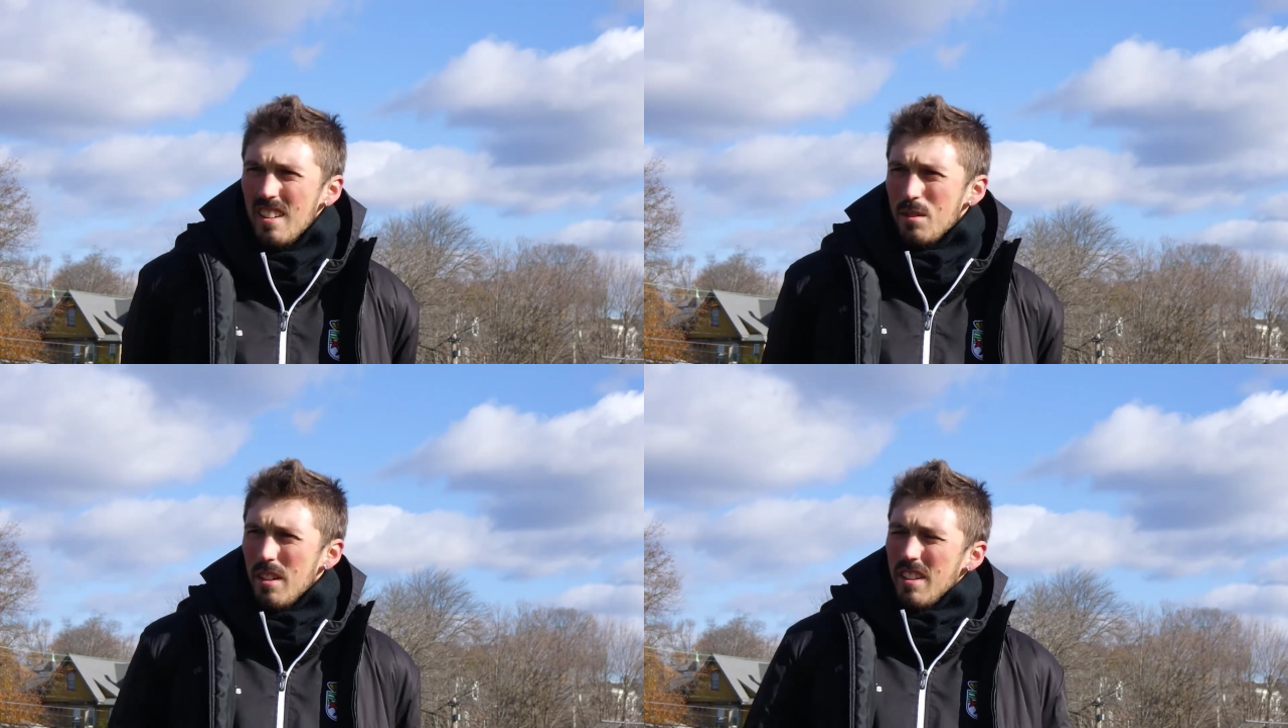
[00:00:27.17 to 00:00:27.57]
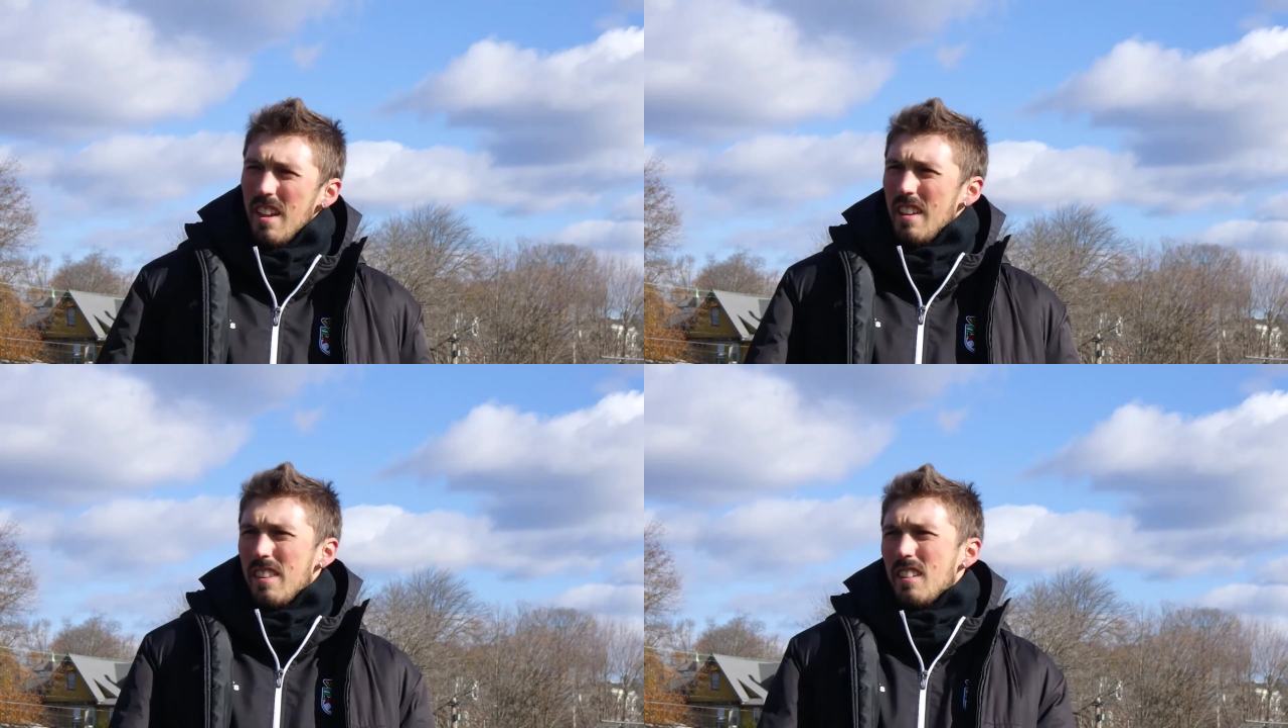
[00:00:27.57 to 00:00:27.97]
So
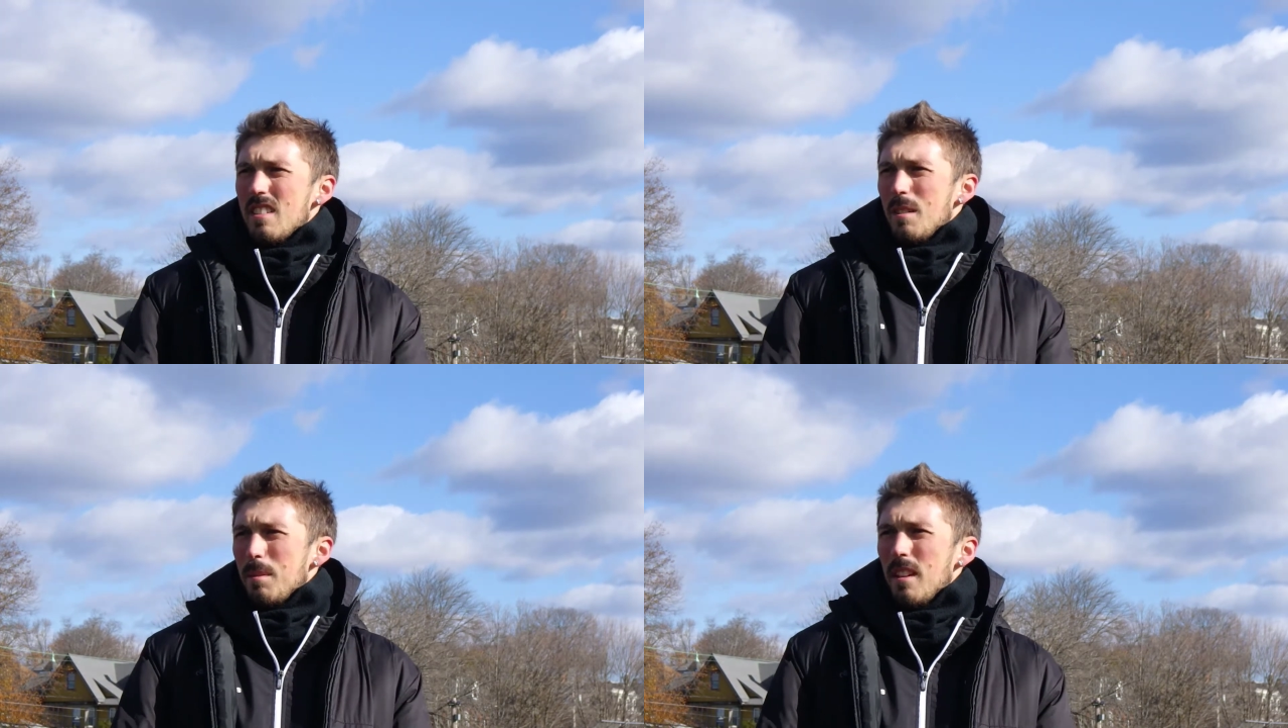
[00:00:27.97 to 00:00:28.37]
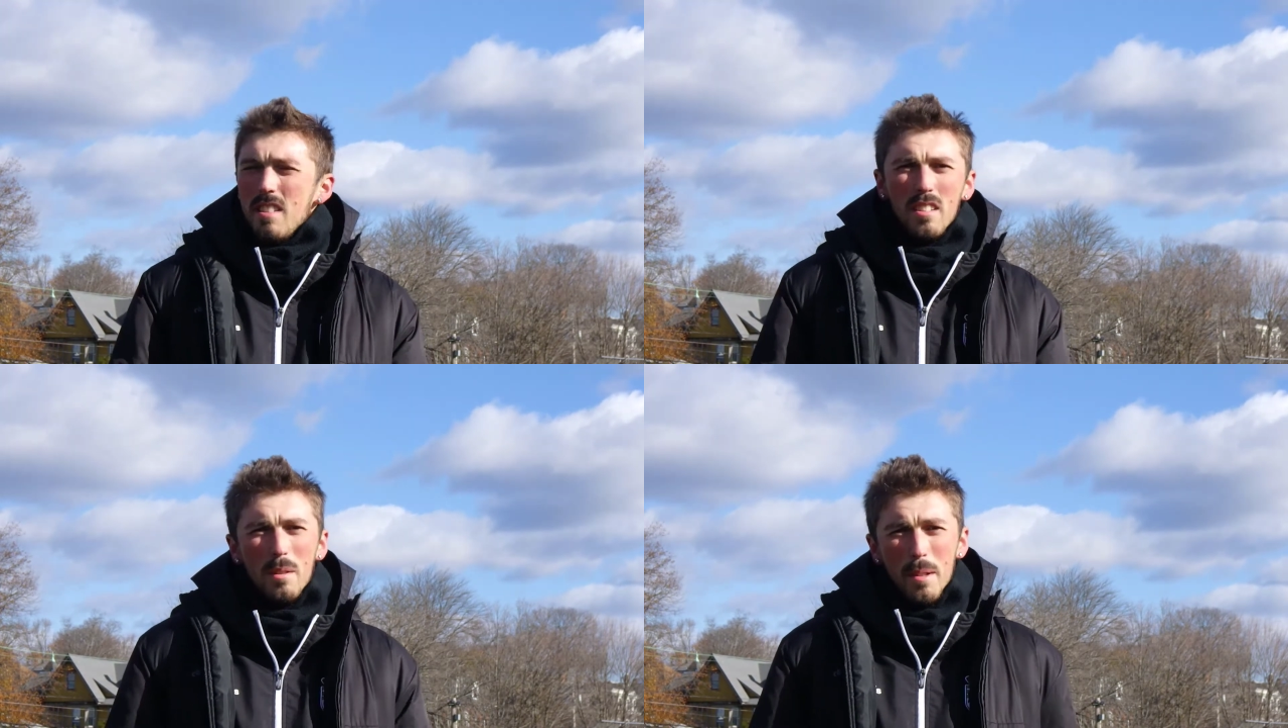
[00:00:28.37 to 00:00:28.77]
I, I think that's something
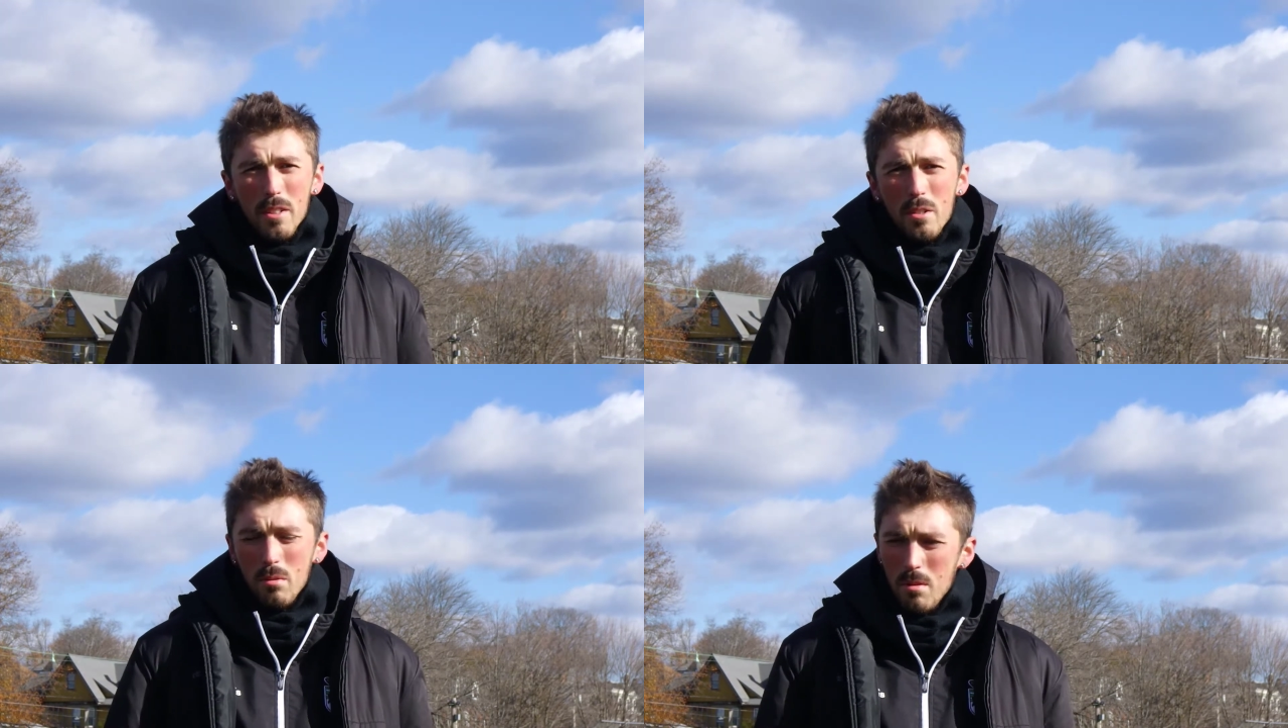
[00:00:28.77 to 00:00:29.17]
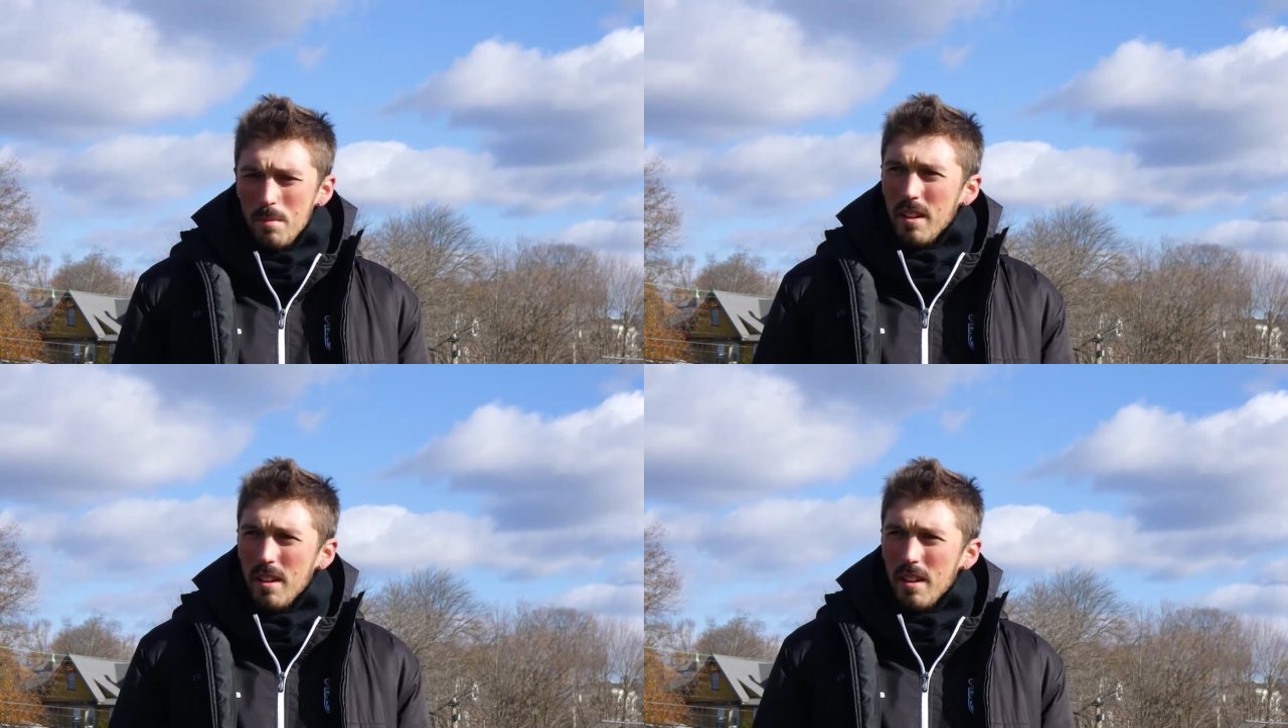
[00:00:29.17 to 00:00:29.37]
that's a little bit new to him,